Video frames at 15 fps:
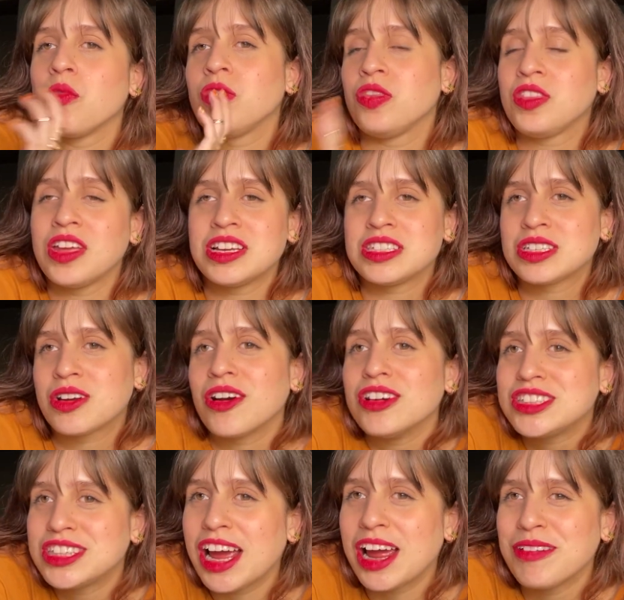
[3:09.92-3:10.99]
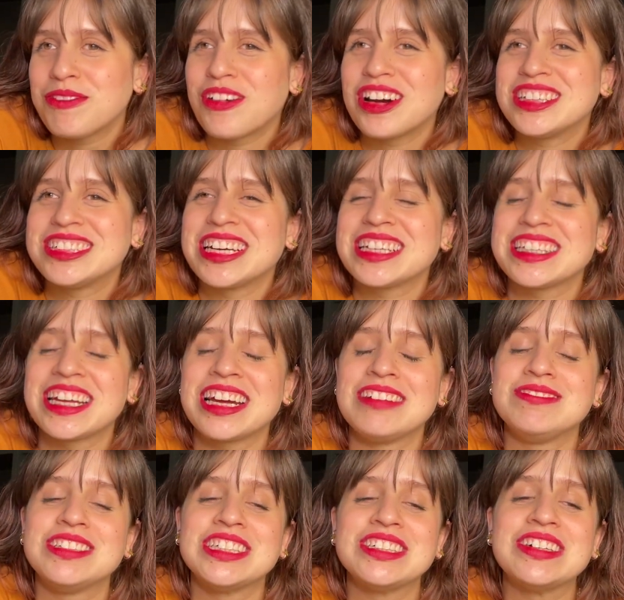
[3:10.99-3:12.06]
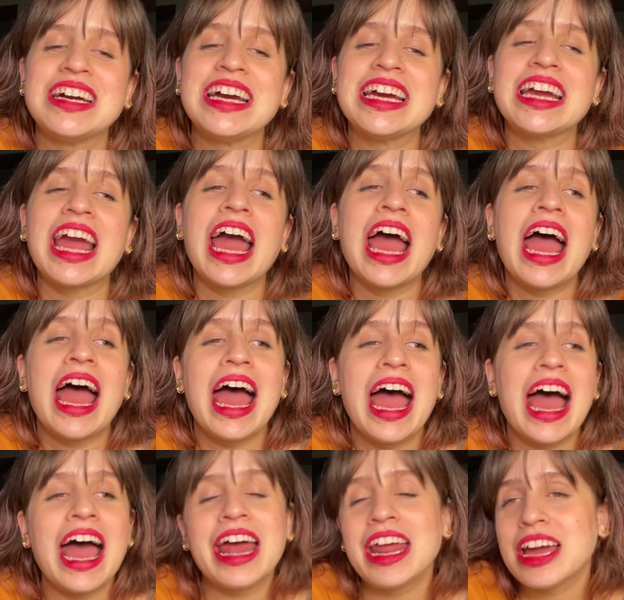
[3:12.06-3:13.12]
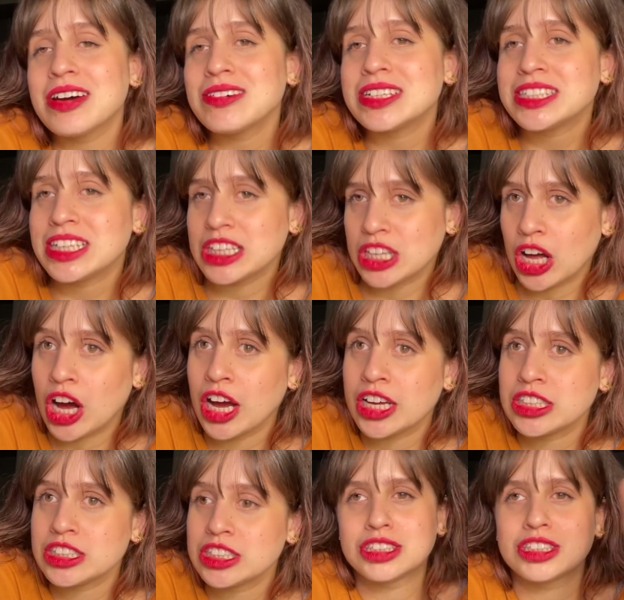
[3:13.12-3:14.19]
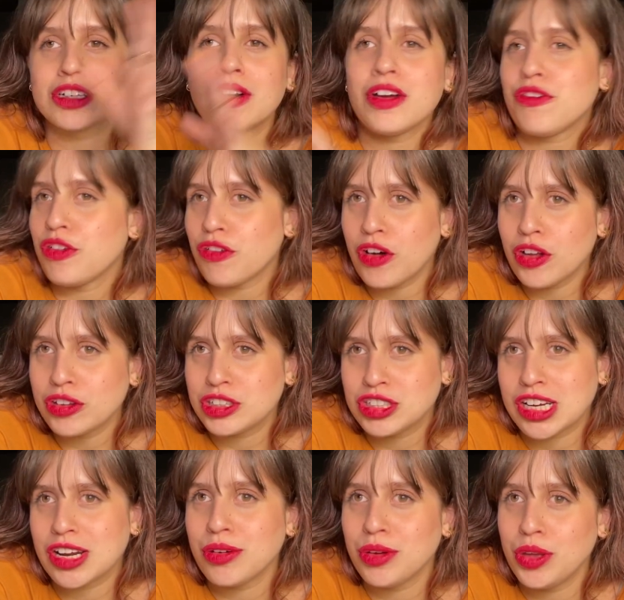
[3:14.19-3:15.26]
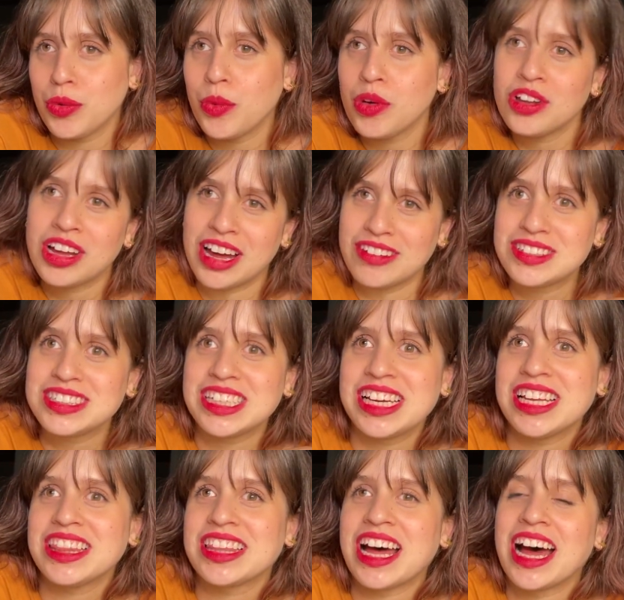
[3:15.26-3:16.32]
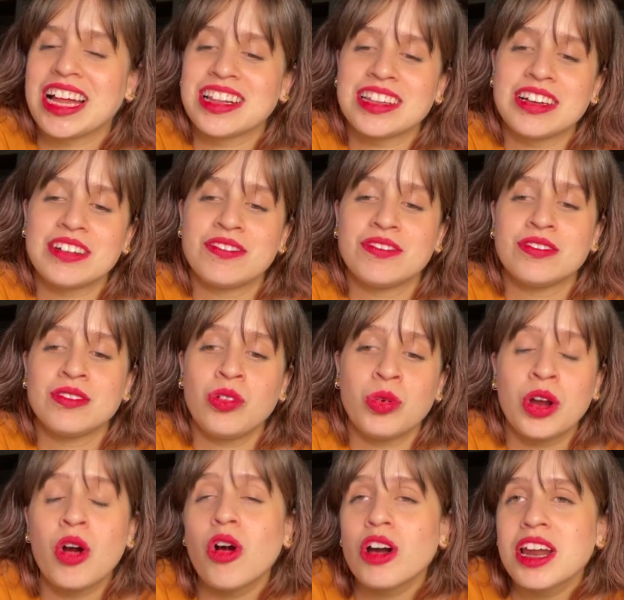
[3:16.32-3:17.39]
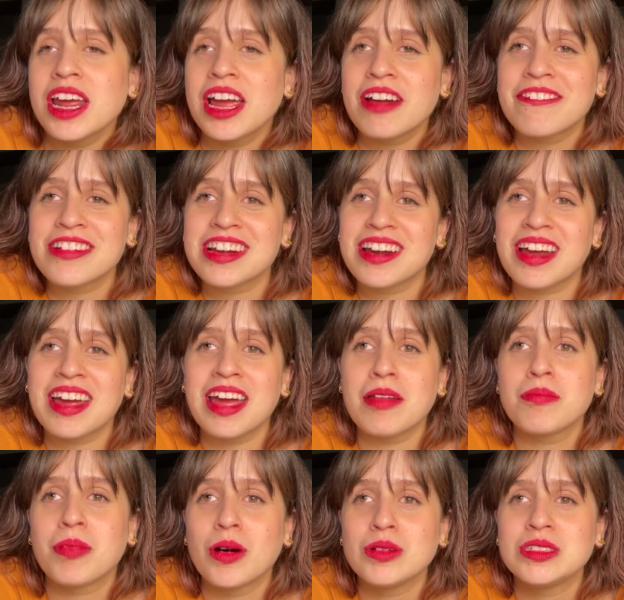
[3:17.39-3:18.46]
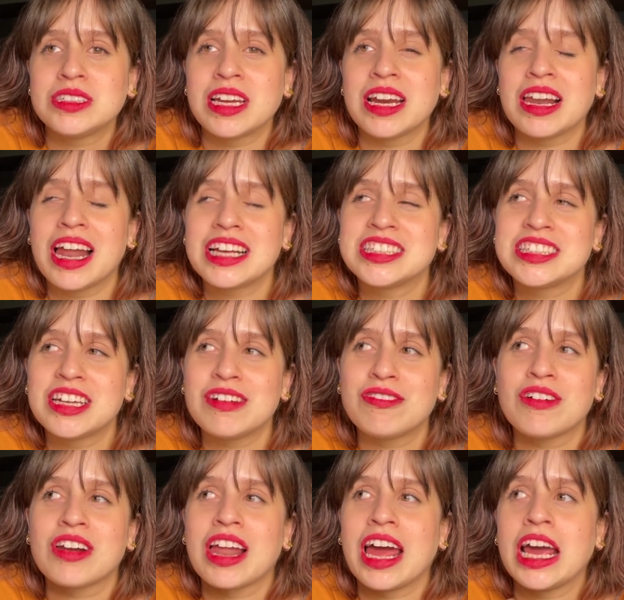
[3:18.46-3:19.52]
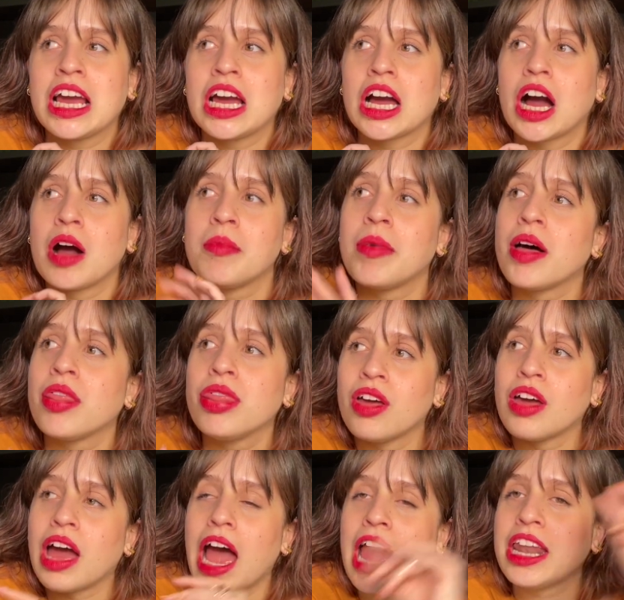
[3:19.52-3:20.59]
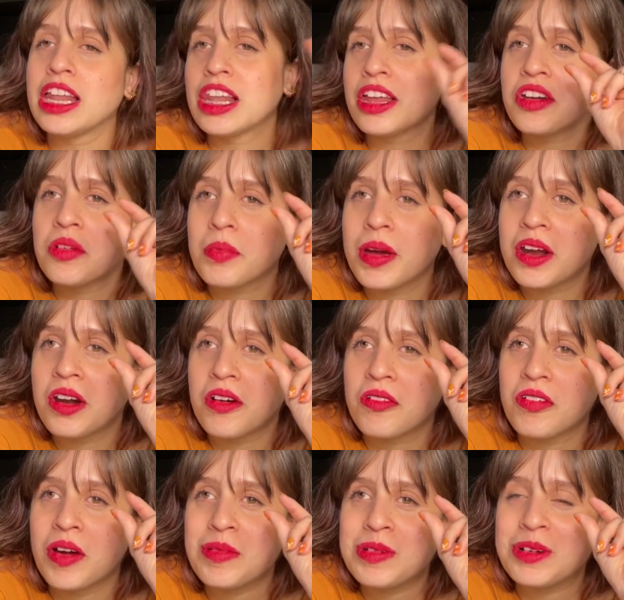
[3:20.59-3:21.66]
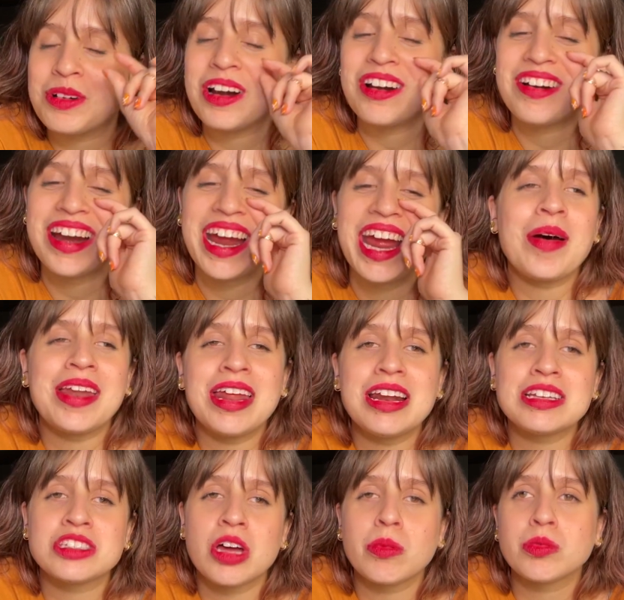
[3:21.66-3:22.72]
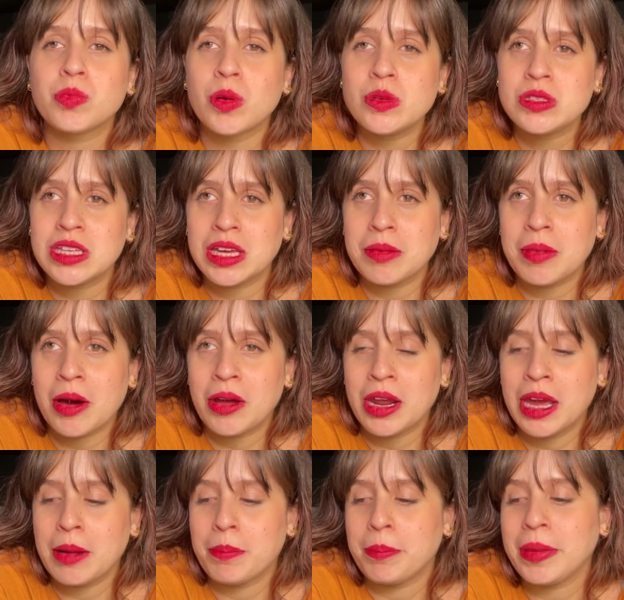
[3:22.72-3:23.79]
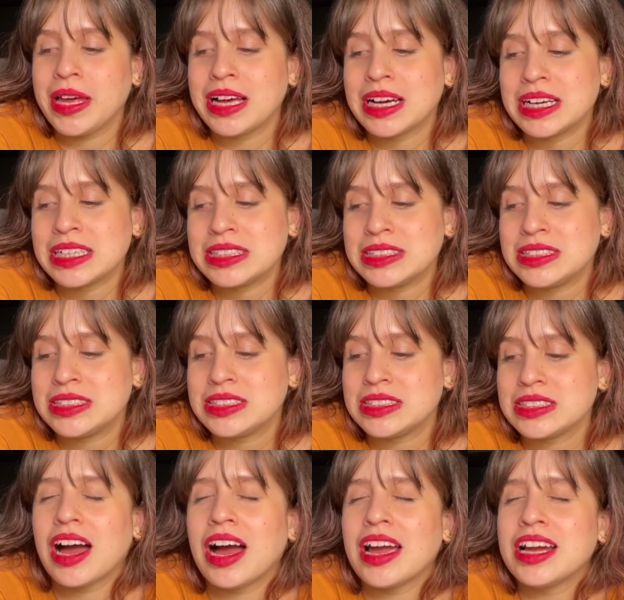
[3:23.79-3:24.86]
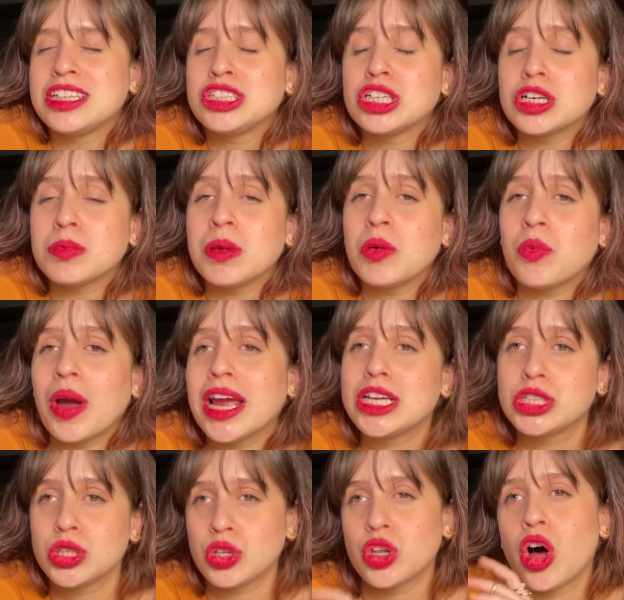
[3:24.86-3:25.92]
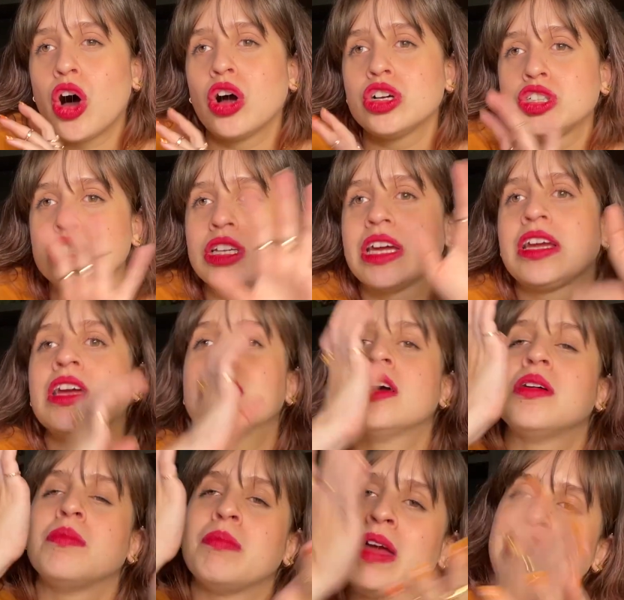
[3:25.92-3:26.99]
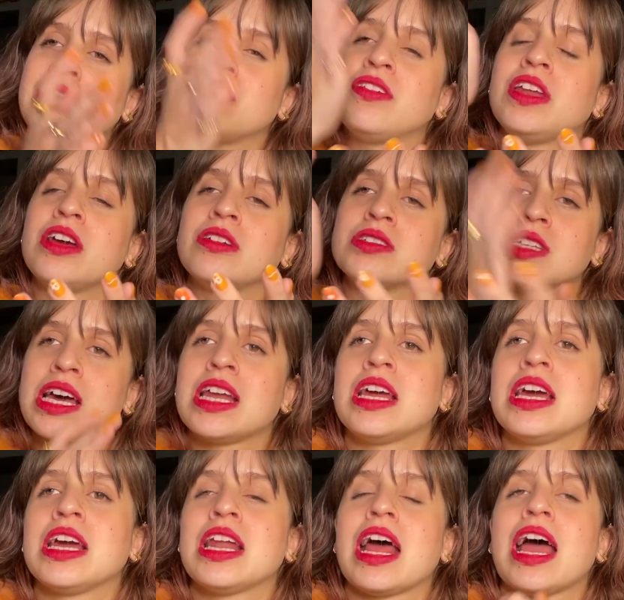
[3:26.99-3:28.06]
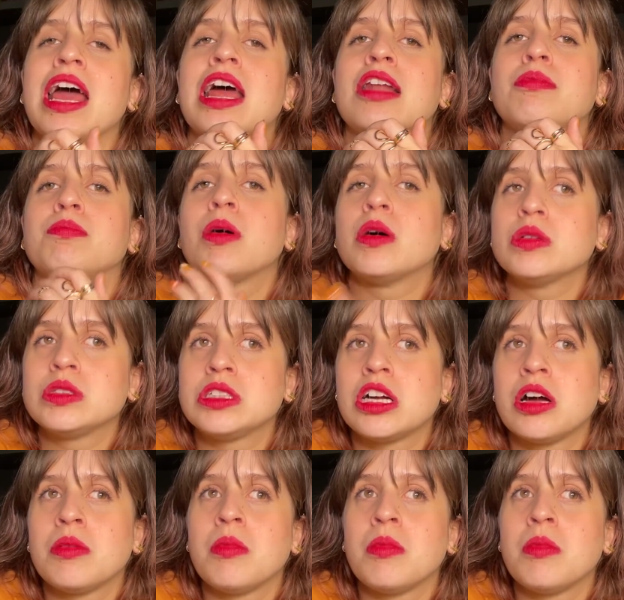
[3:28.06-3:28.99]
this crochet project that I'm doing. And it was a lot. So if you follow the channel, you will have seen that the recording every day and posting, let's say for like a month and a little bit of February. And then I stopped posting about it because it took me way too long to like make the videos, edit and post them.